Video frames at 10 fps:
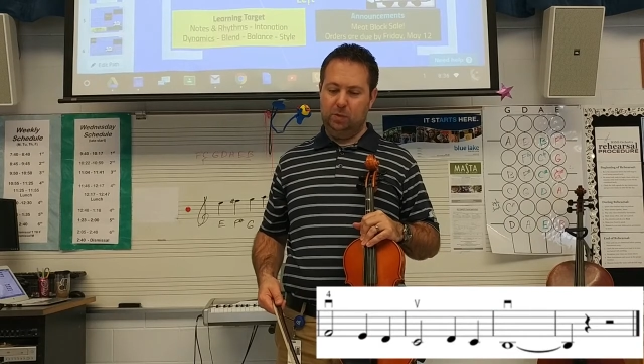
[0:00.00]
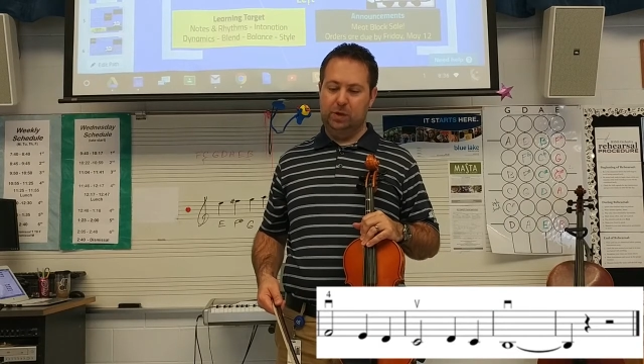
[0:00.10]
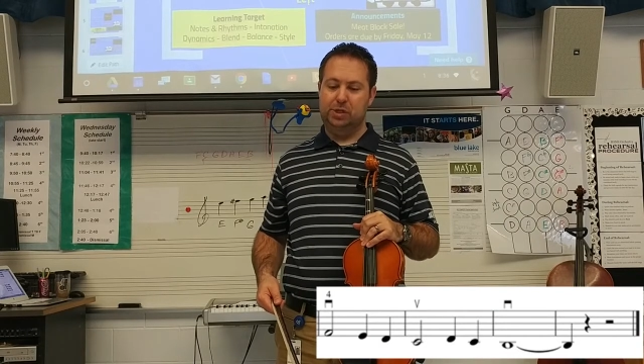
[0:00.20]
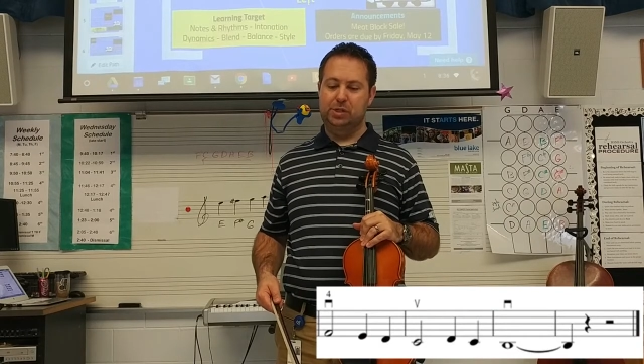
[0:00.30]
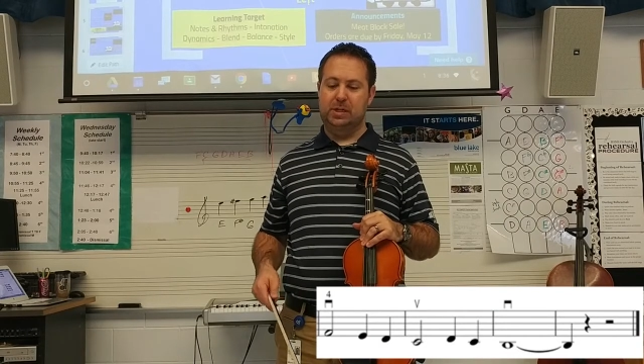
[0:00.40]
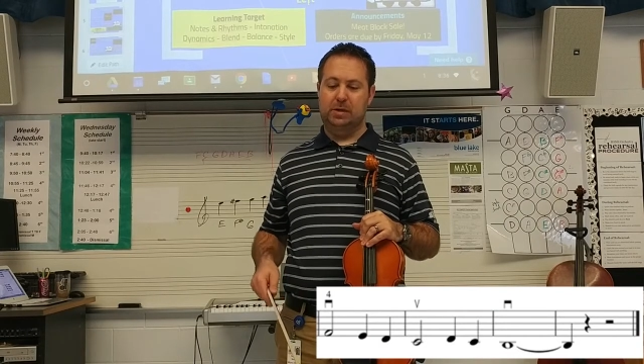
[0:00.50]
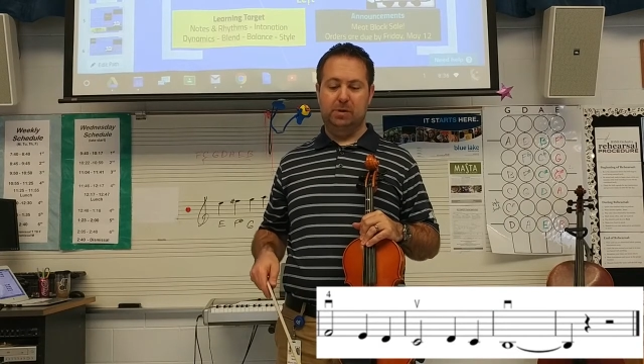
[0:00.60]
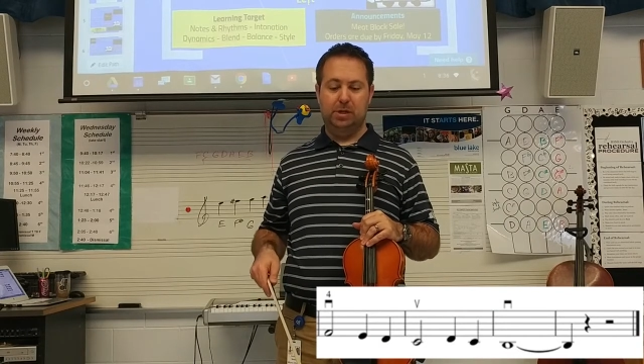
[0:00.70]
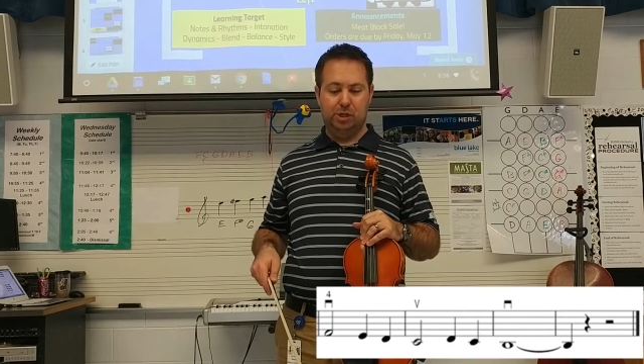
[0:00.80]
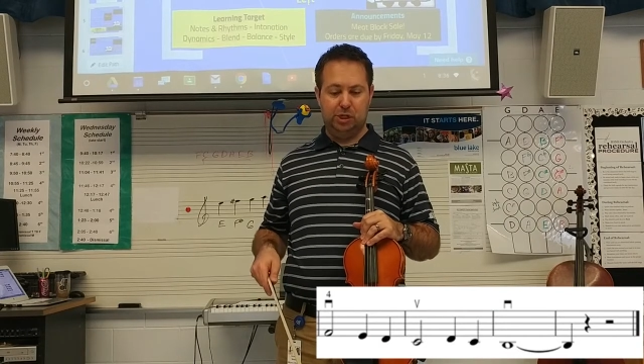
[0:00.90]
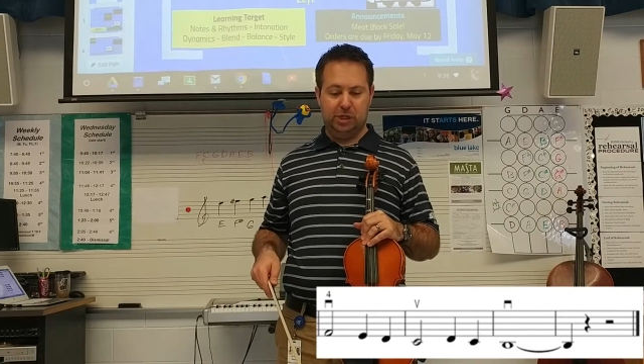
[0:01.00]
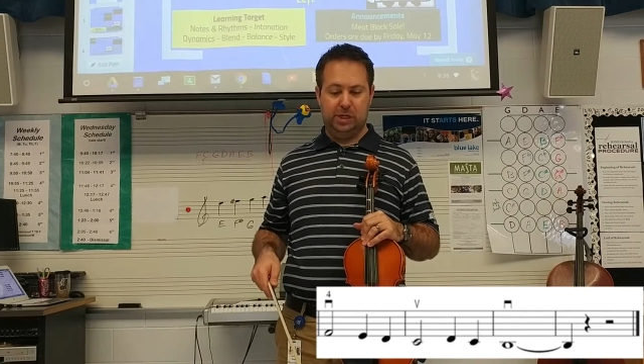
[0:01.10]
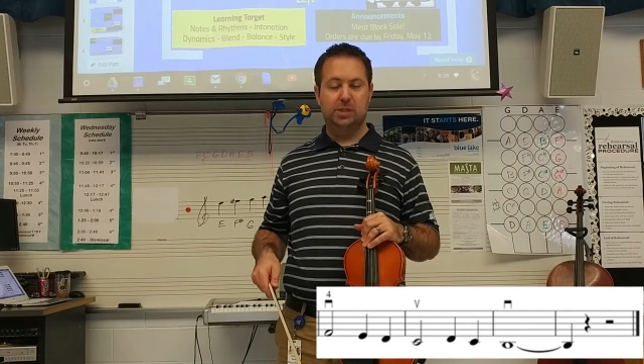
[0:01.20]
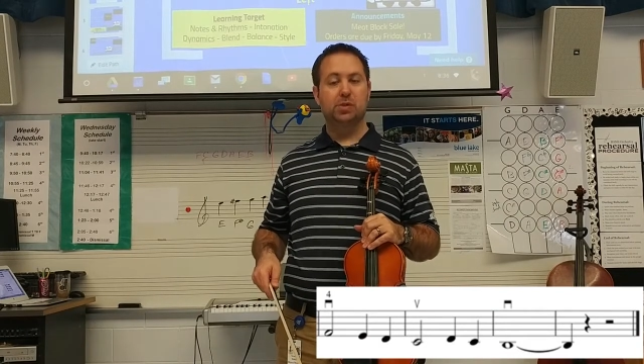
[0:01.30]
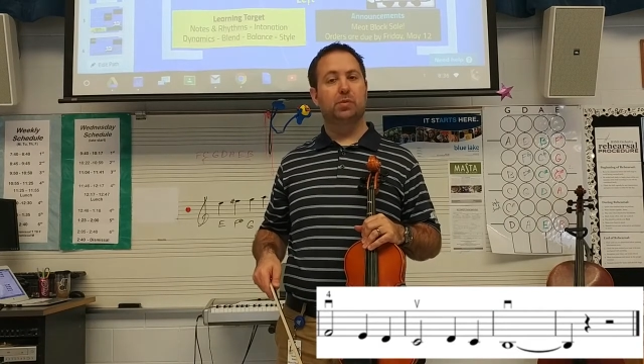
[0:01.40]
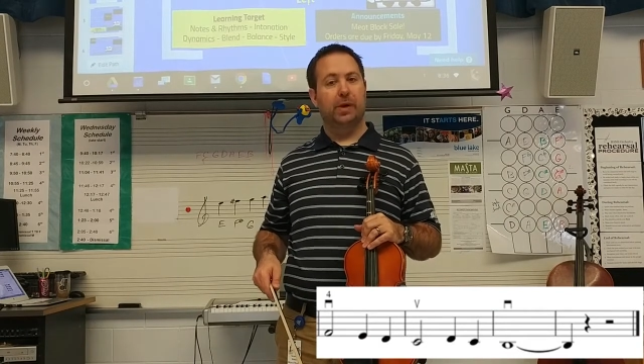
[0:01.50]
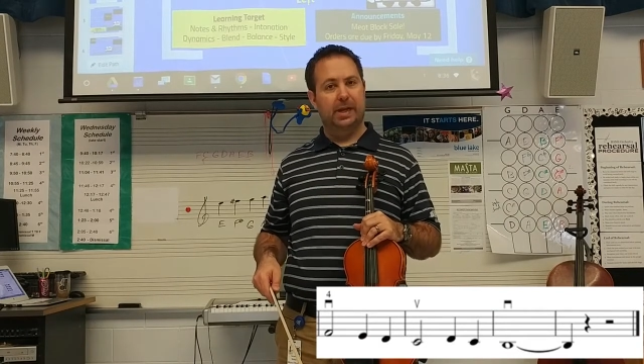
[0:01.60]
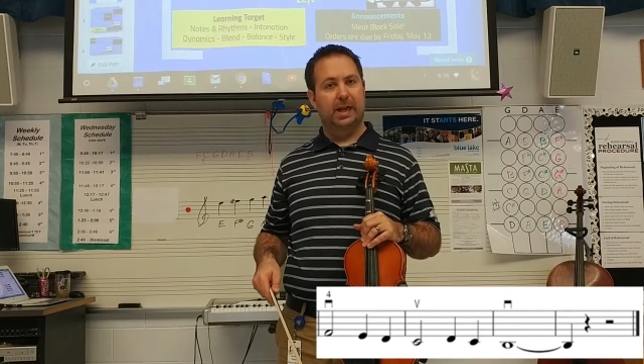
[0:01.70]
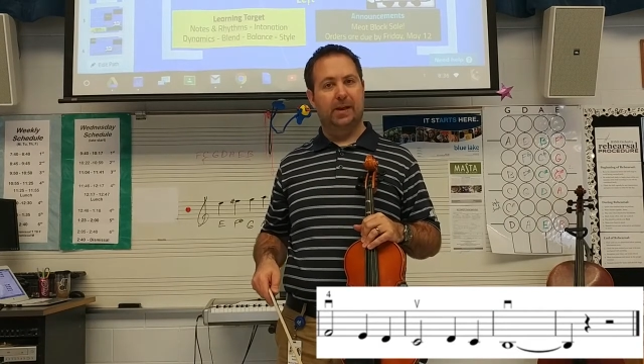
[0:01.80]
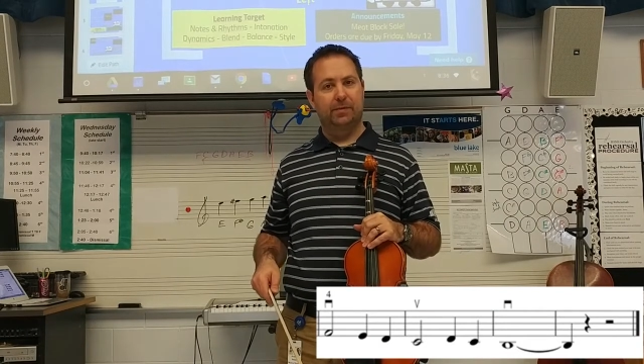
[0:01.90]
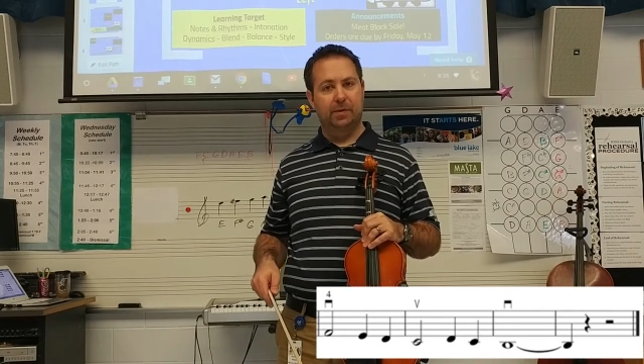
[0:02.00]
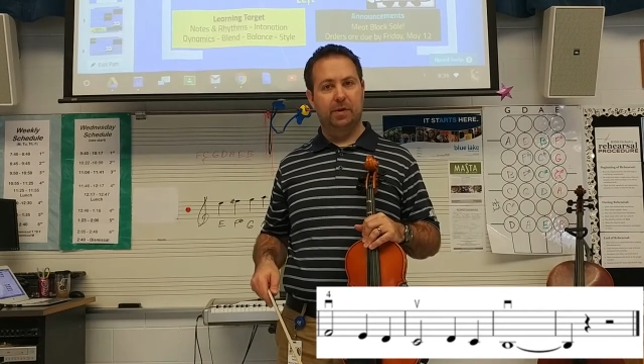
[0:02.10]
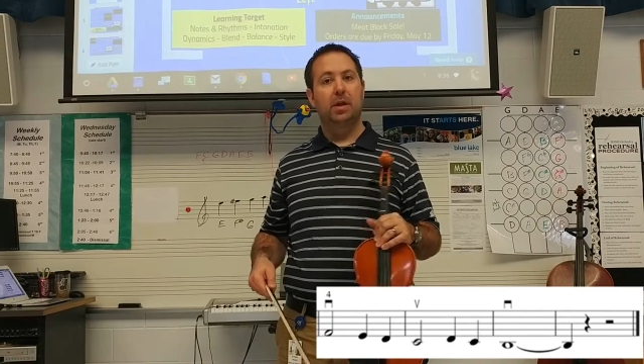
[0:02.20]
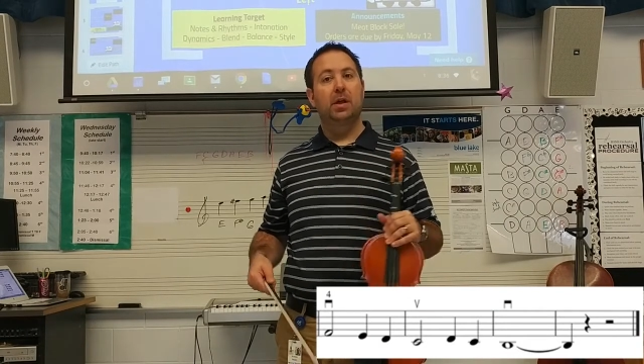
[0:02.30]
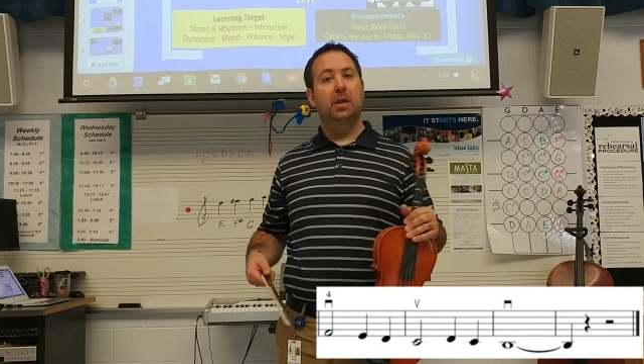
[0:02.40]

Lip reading: which is going to be a G. It's right after